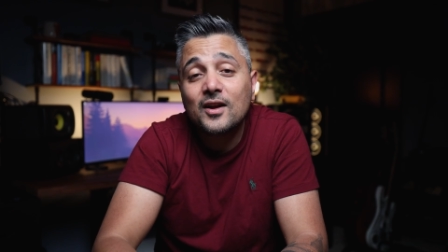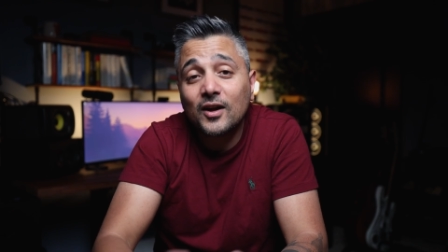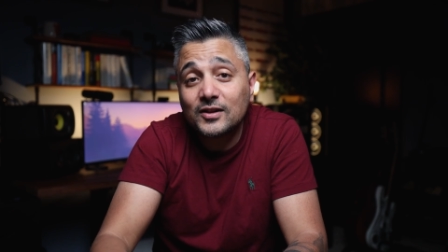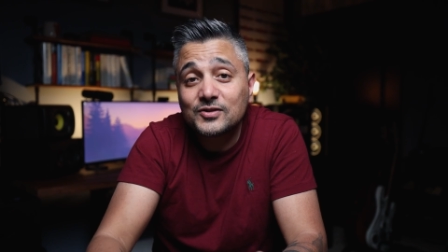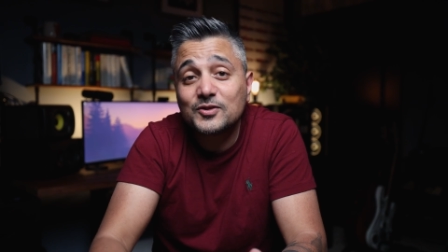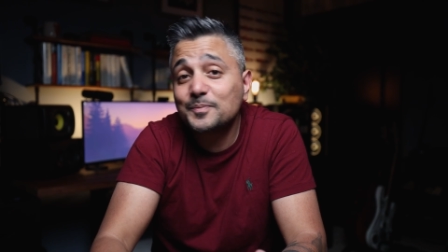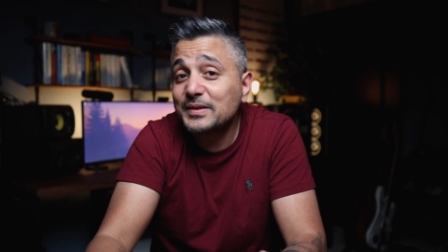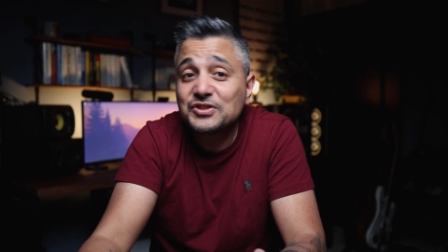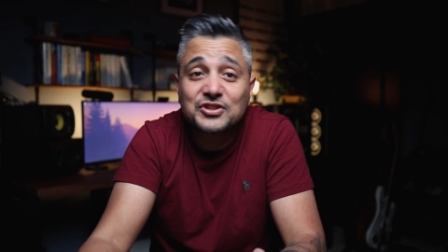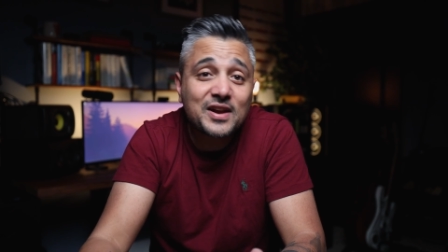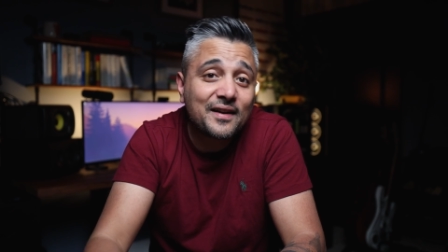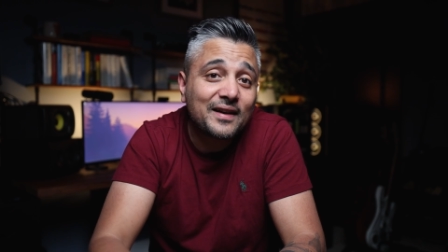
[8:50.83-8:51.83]
Also, please
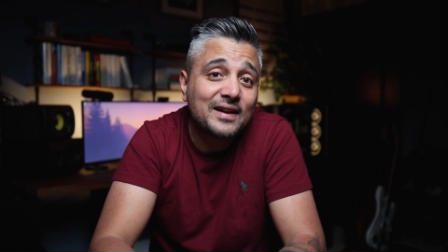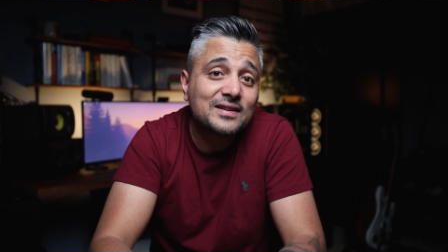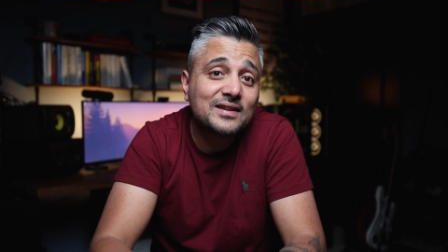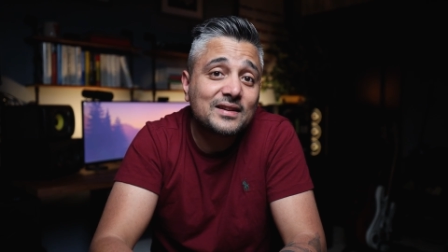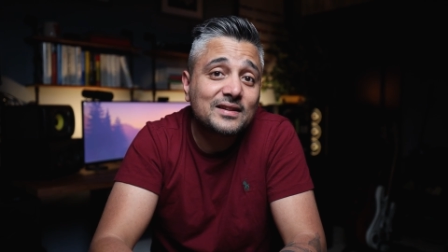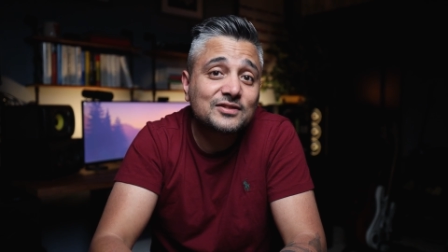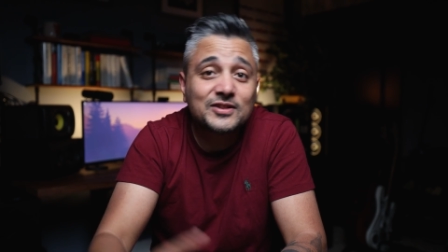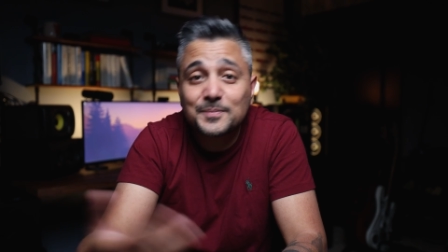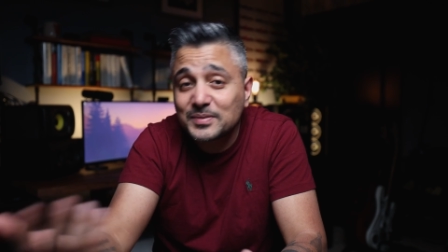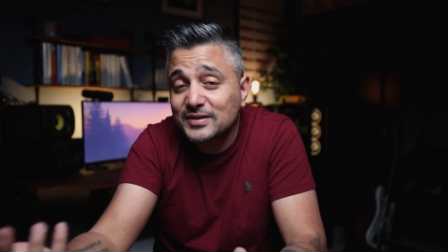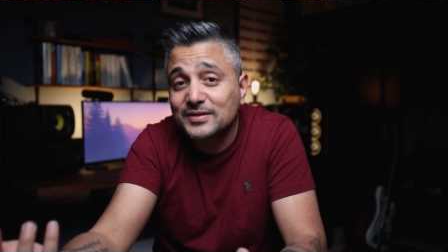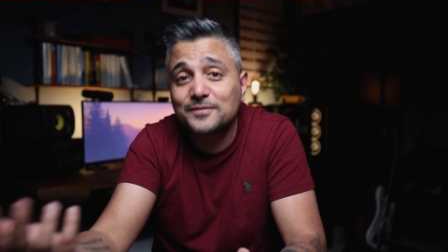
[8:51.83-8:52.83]
share any
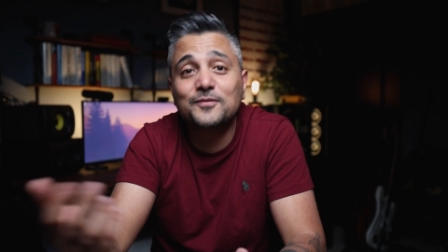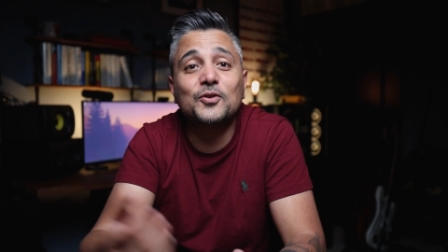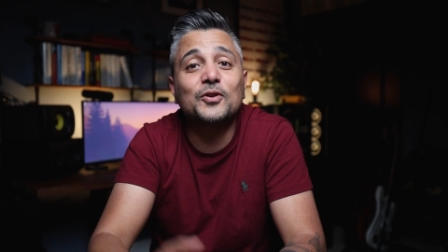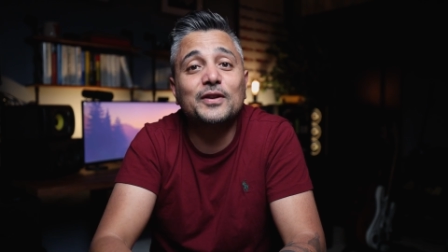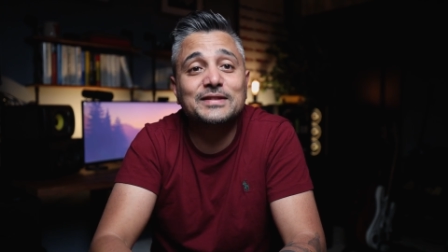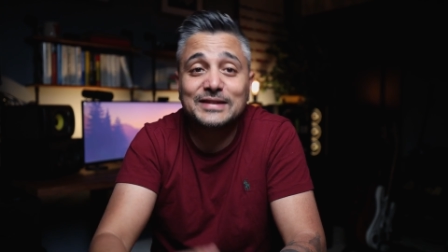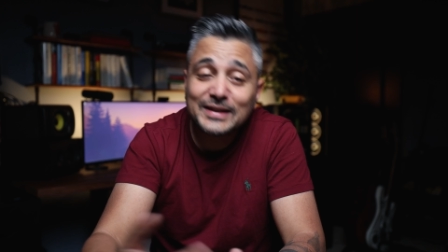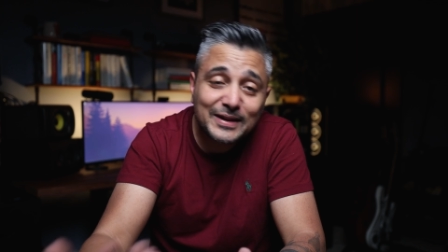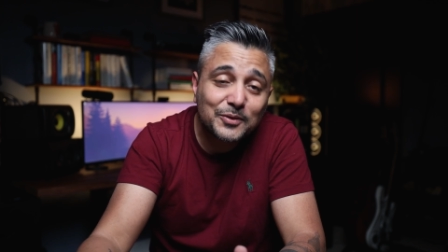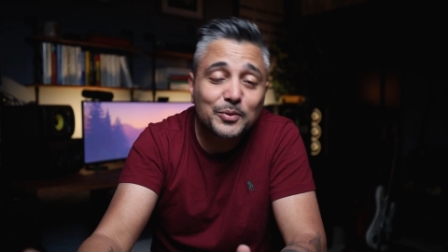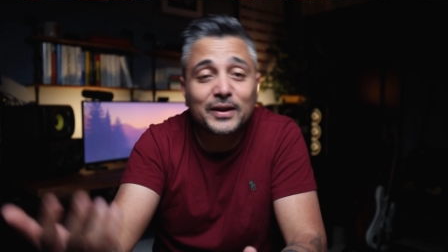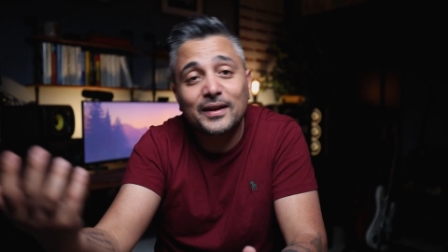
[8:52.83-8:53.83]
tips for
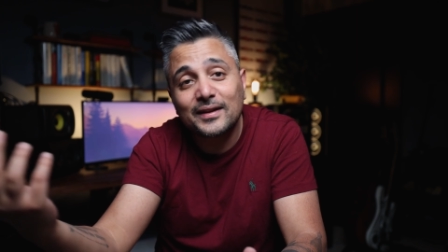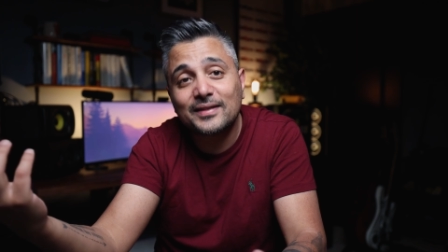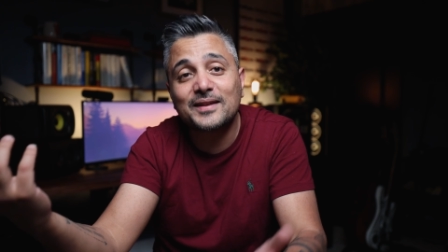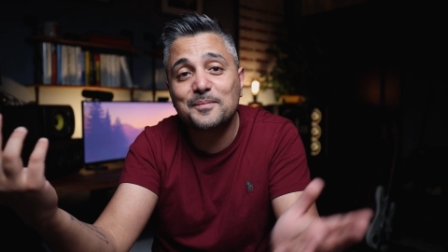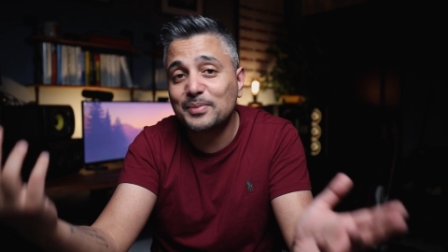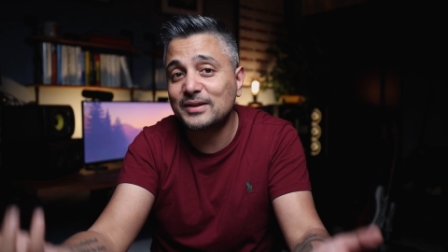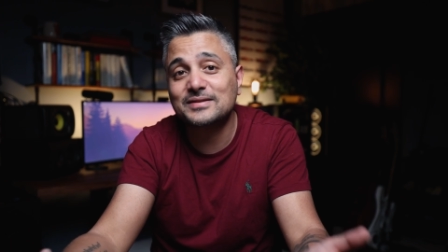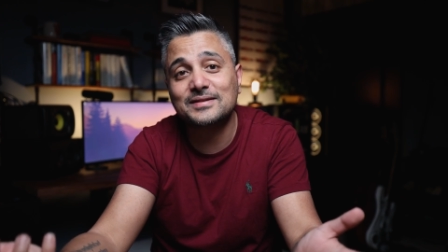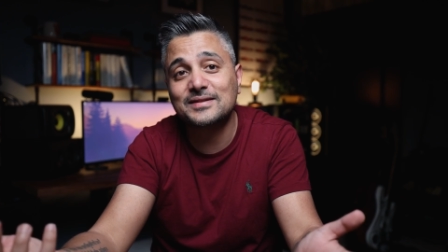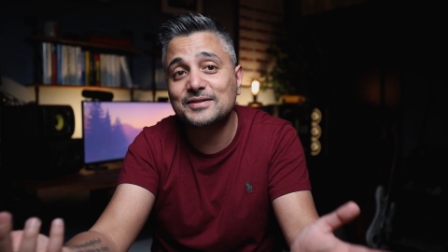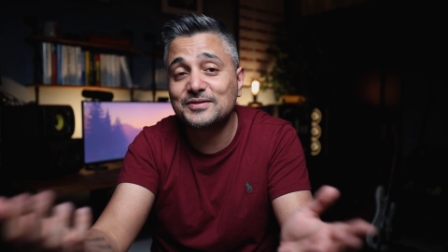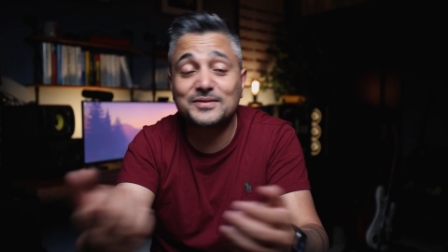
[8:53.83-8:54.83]
dealing with imposter
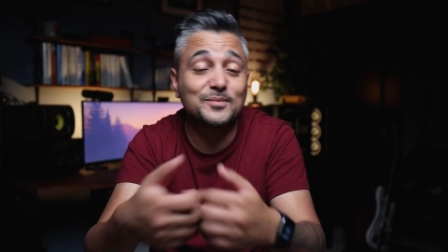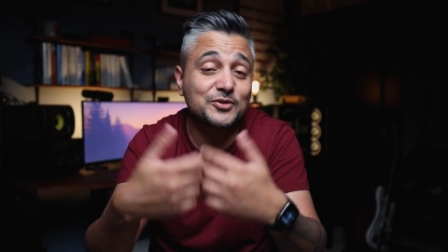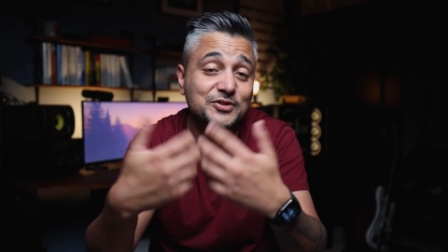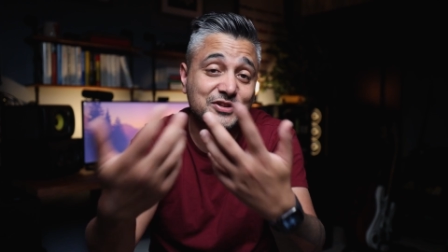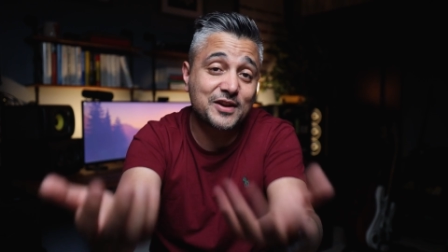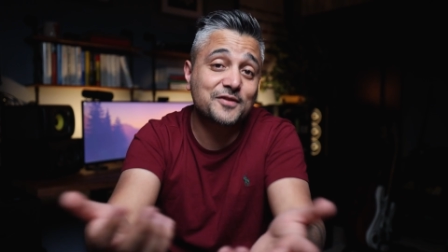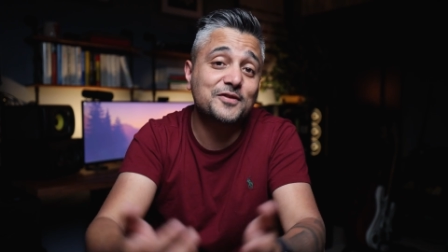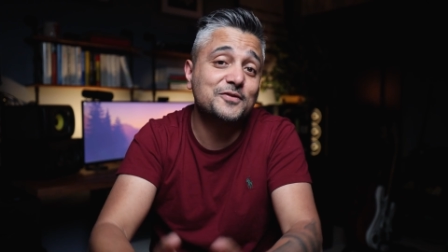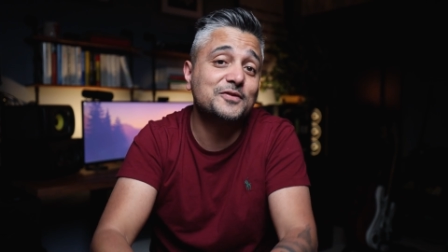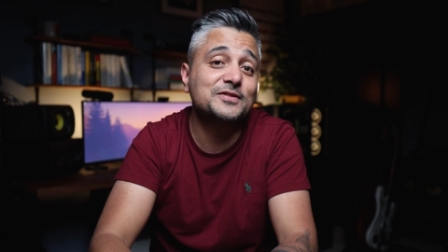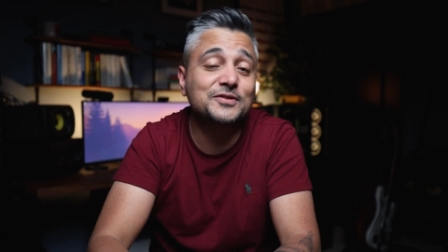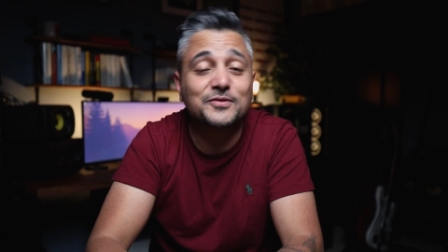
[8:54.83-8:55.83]
syndrome or share your
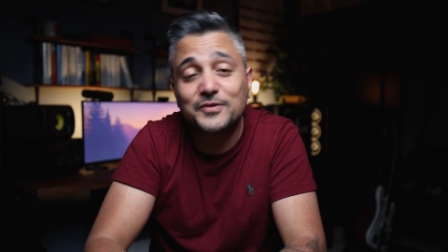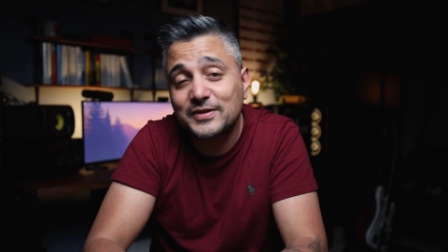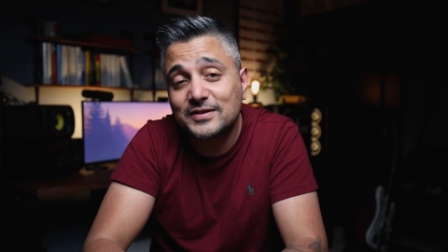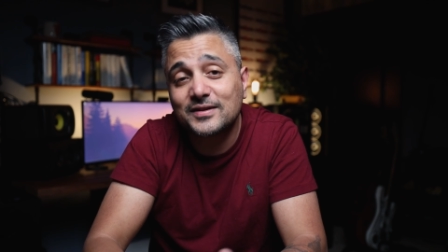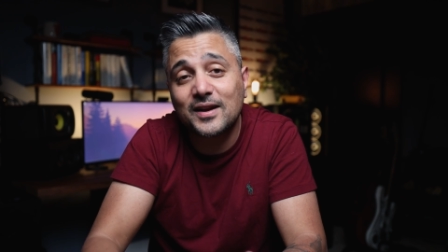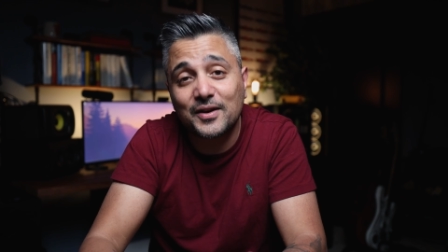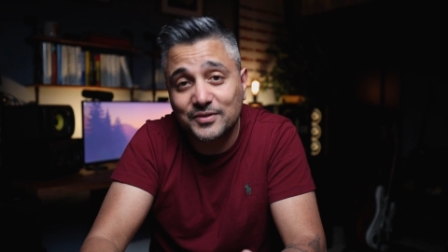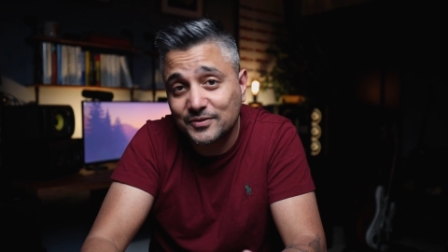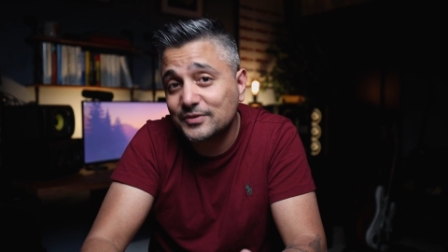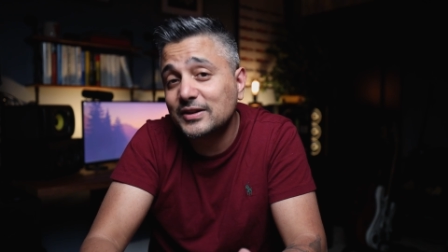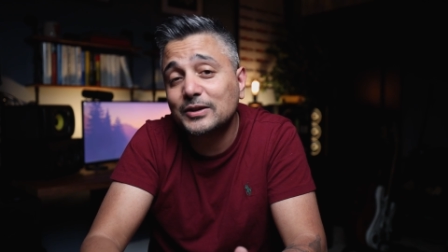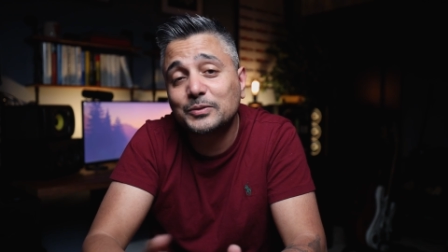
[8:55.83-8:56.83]
own stories and how you
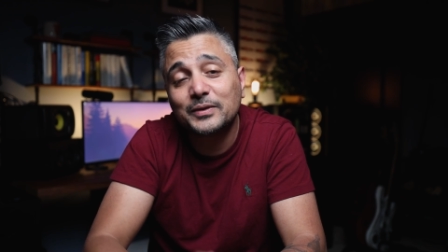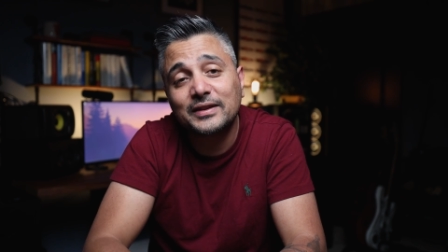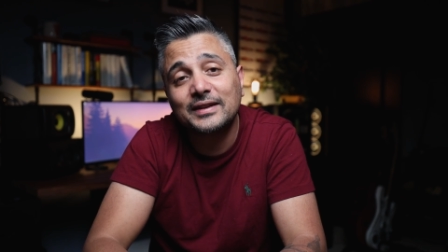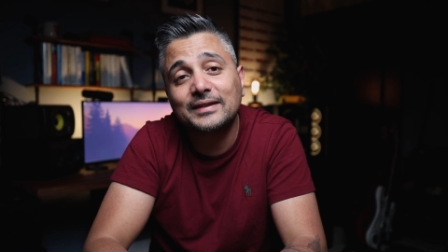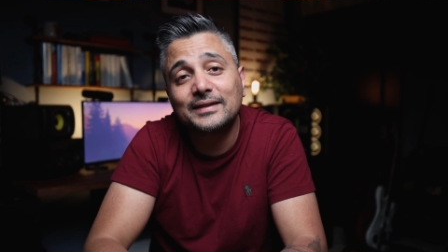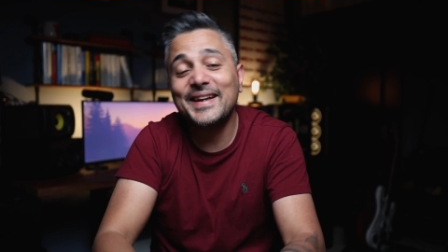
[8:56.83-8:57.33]
dealt with it.